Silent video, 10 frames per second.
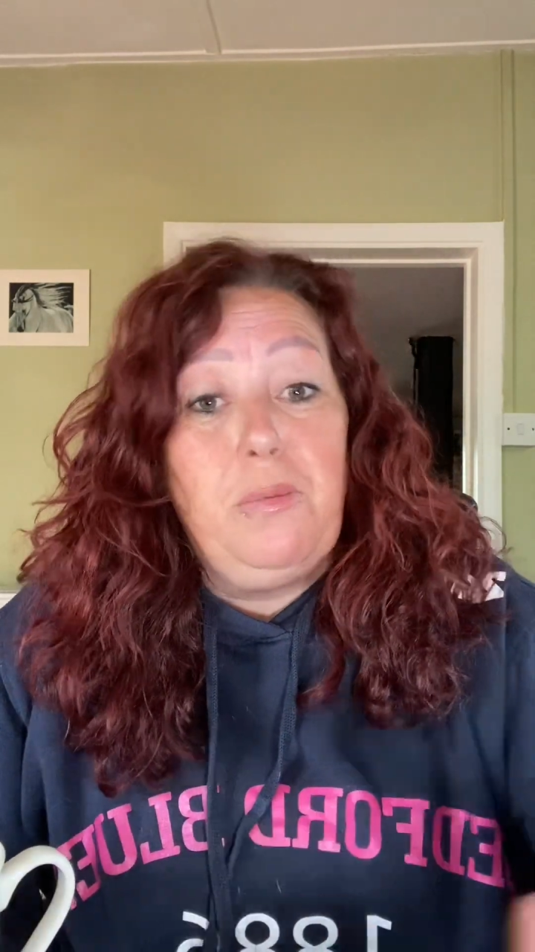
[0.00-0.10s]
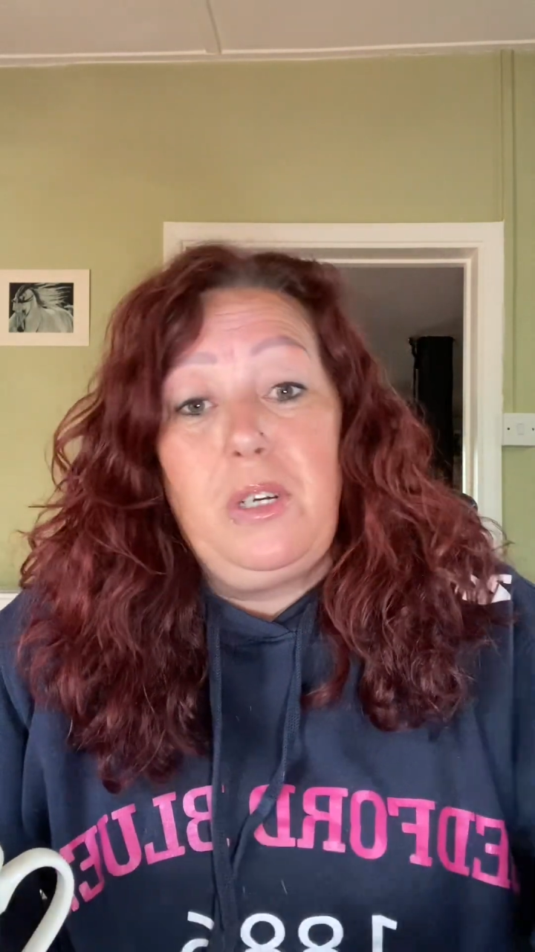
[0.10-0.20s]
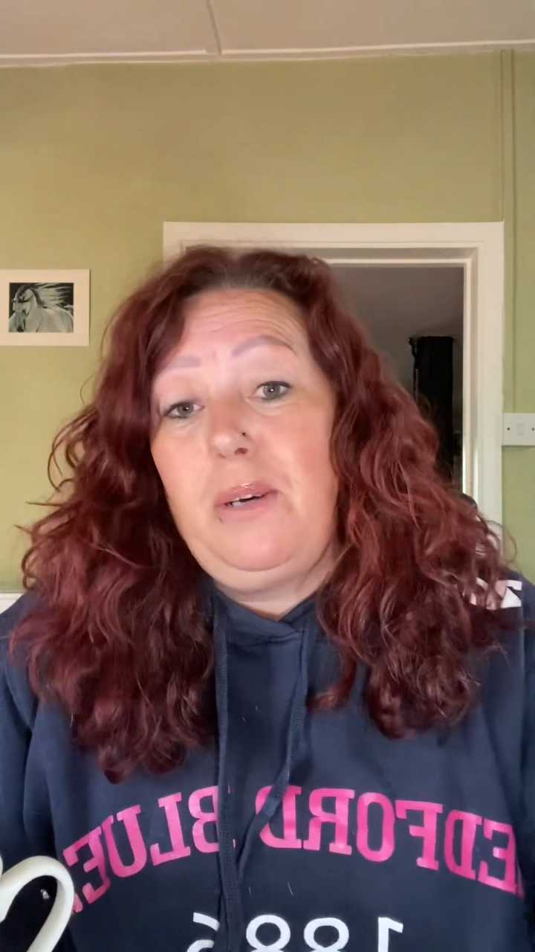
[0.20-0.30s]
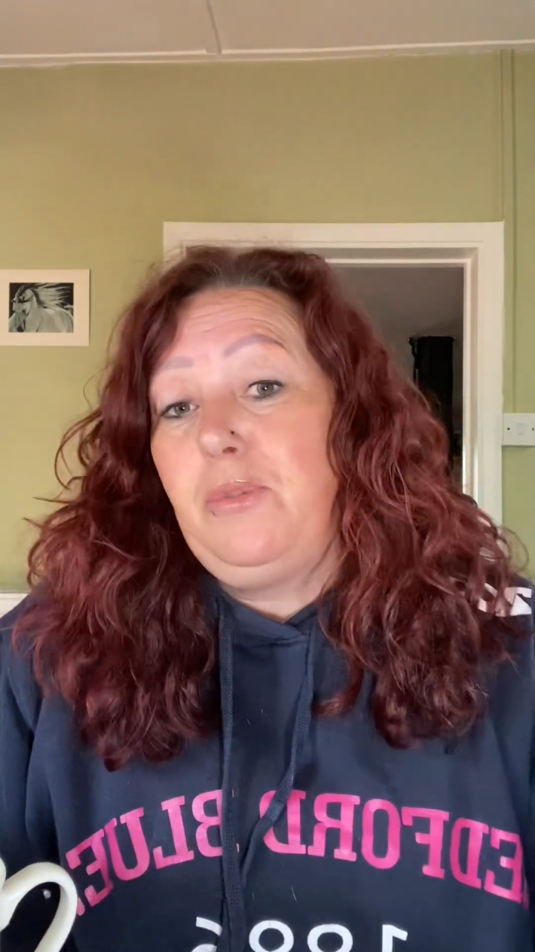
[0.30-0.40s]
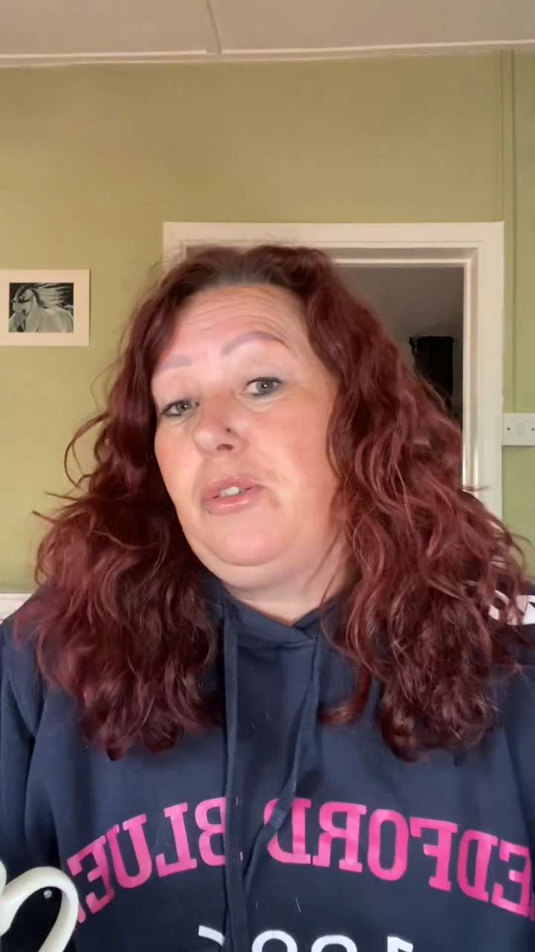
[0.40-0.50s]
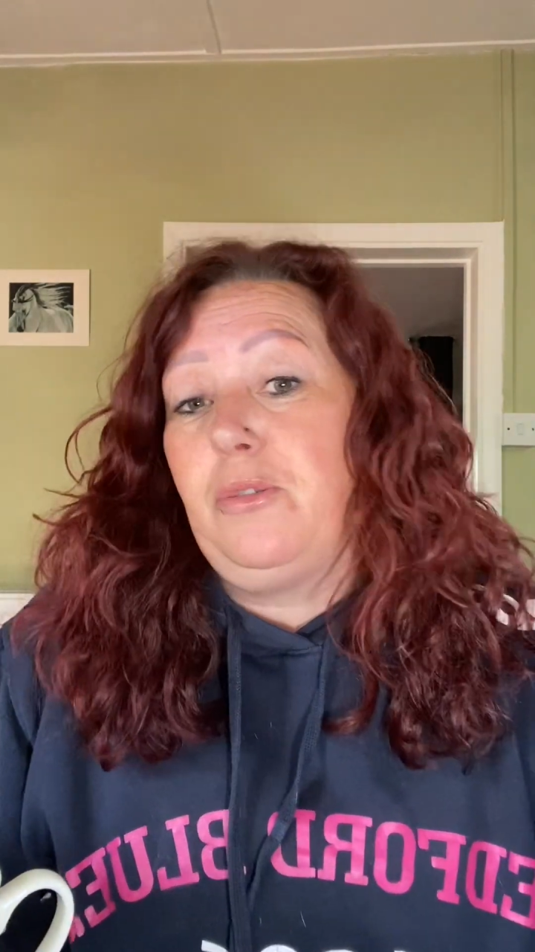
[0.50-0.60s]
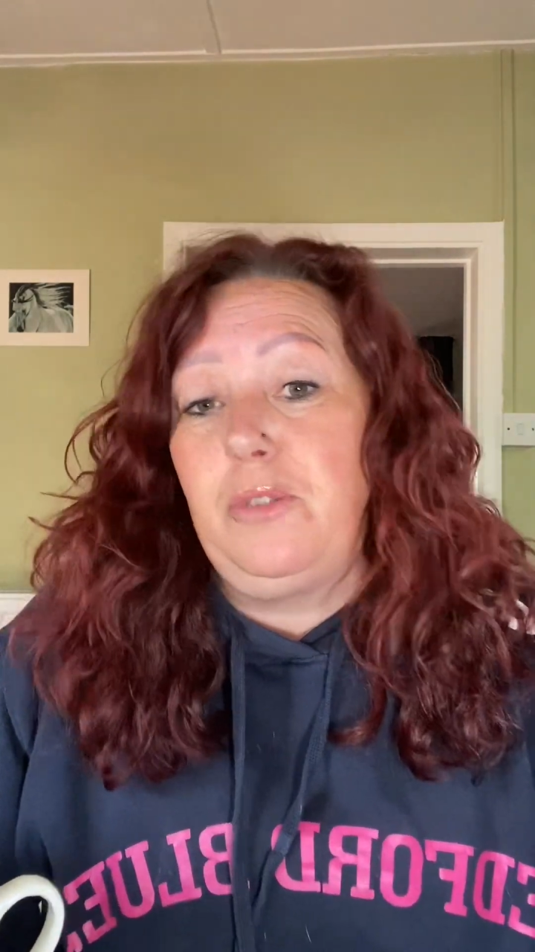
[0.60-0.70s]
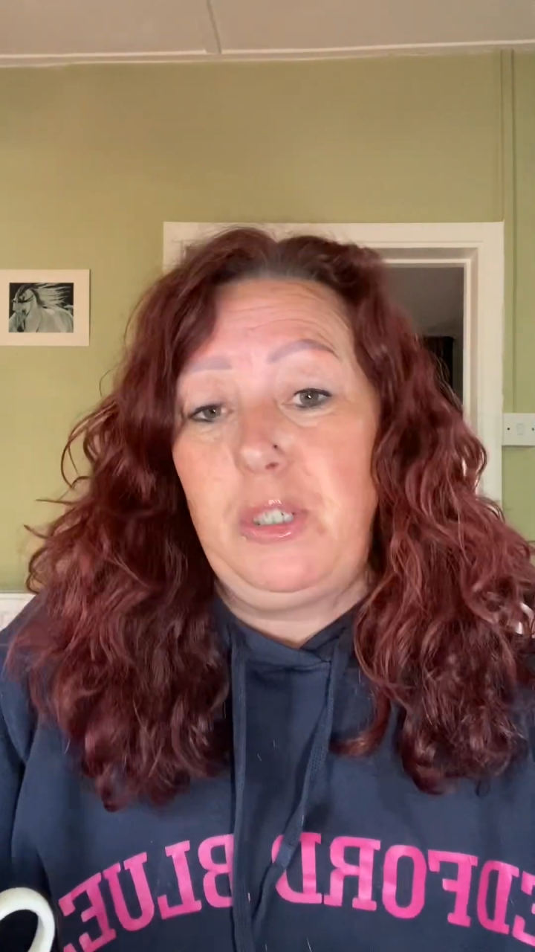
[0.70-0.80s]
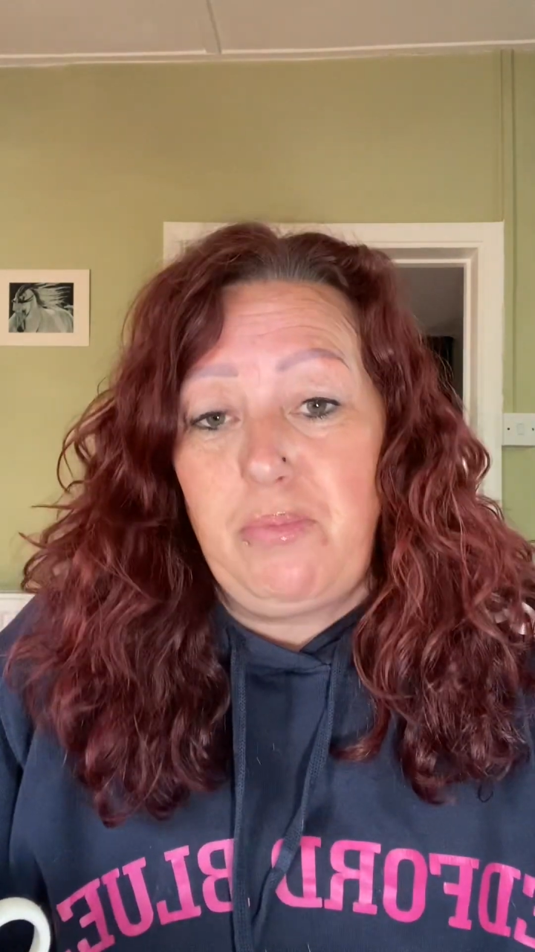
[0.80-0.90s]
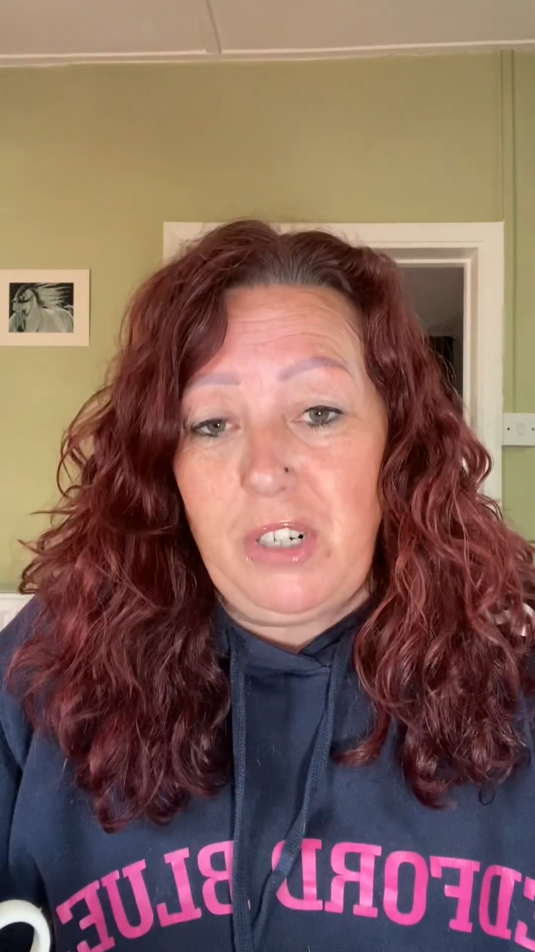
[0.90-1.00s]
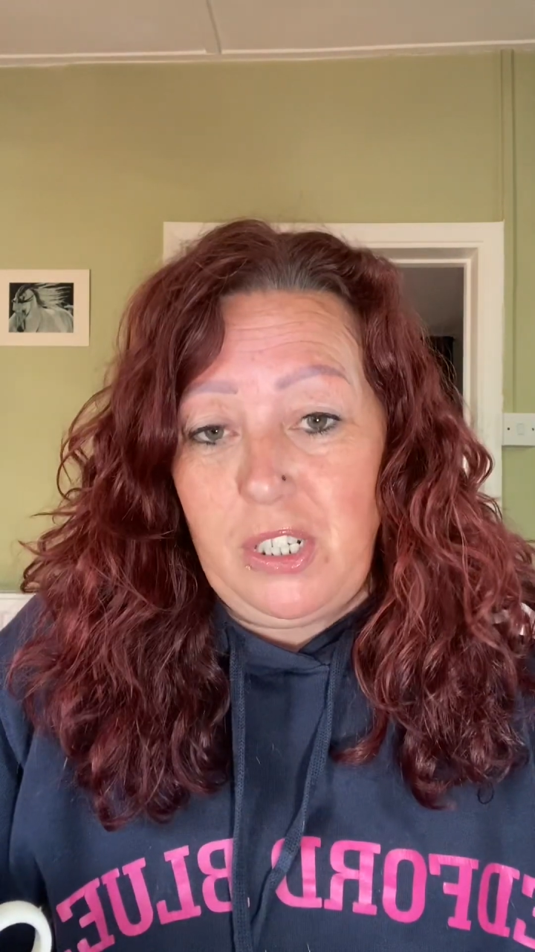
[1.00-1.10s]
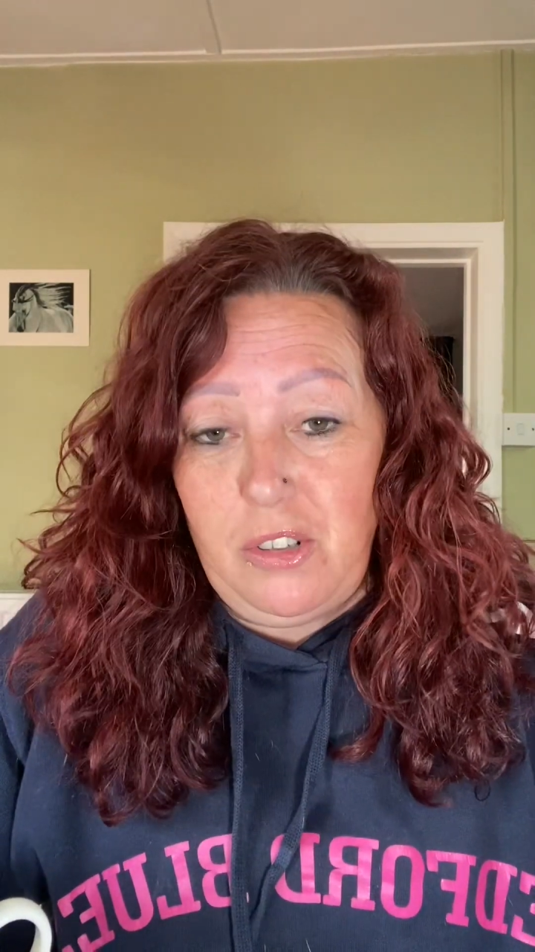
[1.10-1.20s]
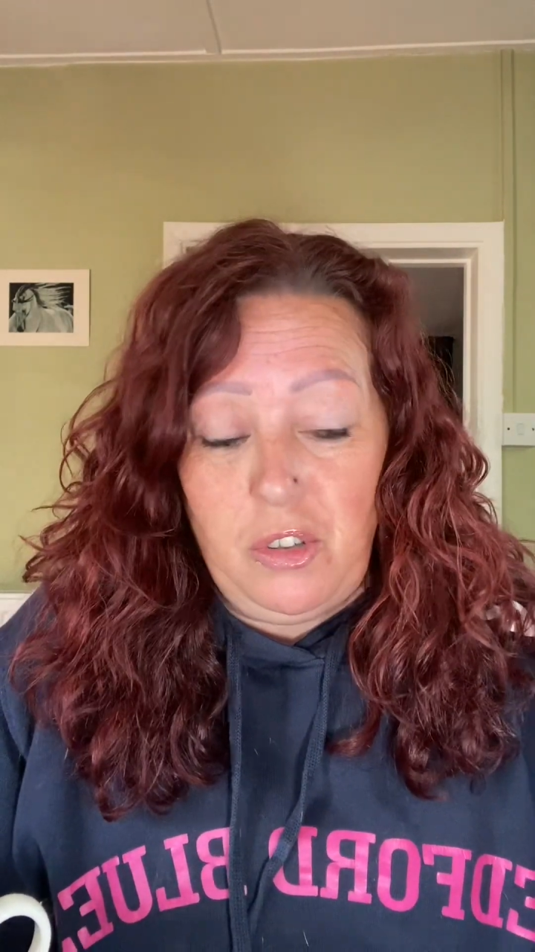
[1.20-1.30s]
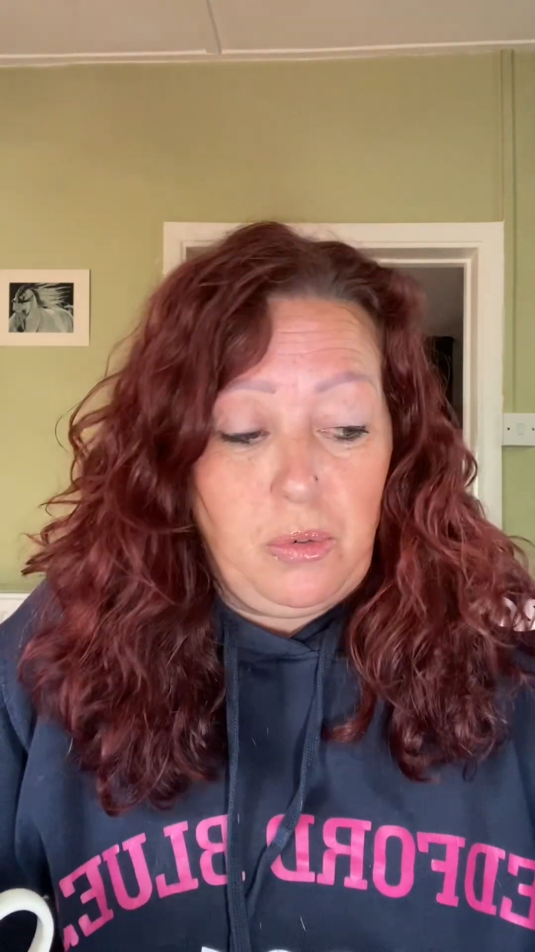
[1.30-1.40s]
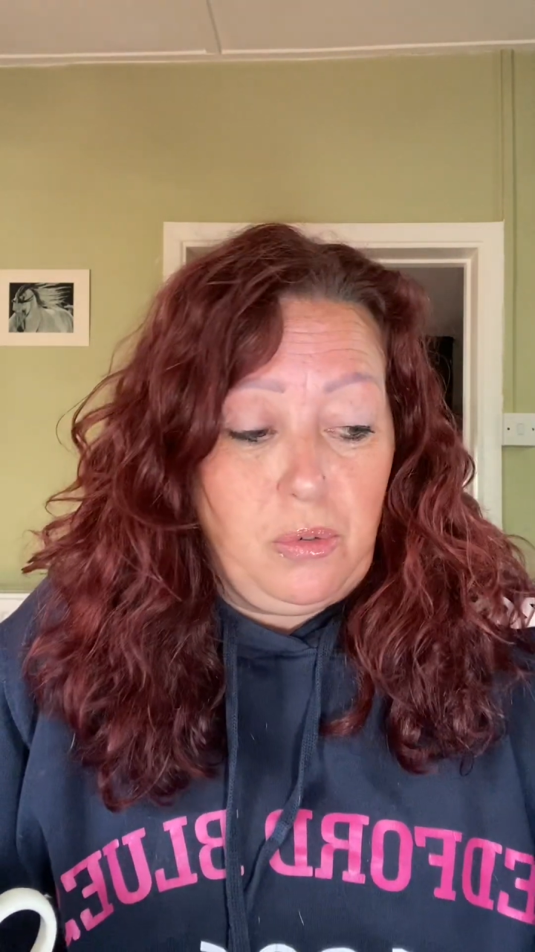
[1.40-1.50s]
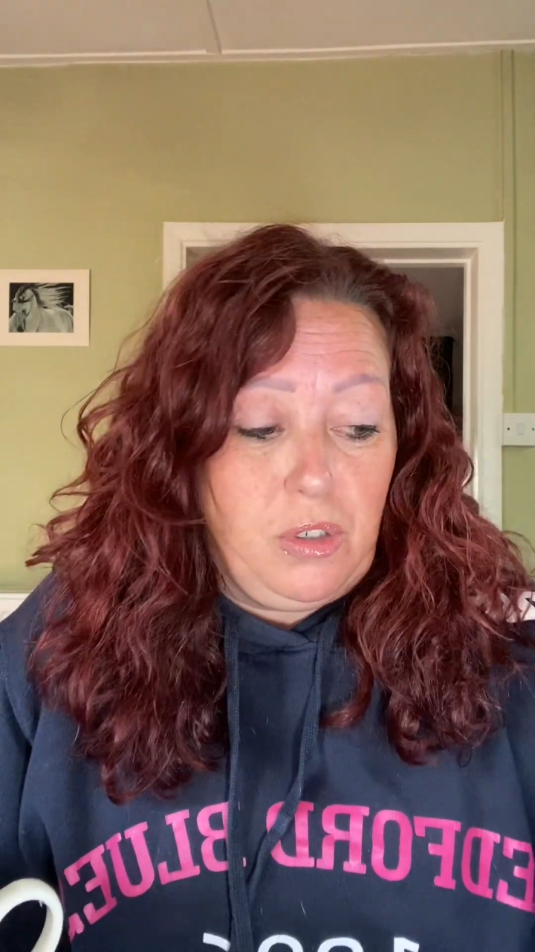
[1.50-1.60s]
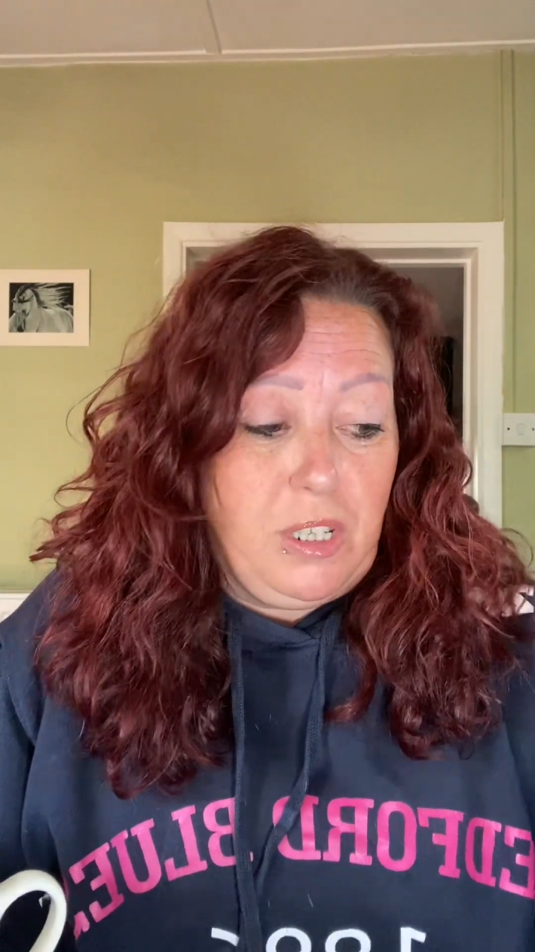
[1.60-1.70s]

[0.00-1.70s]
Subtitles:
way up to Prix St George,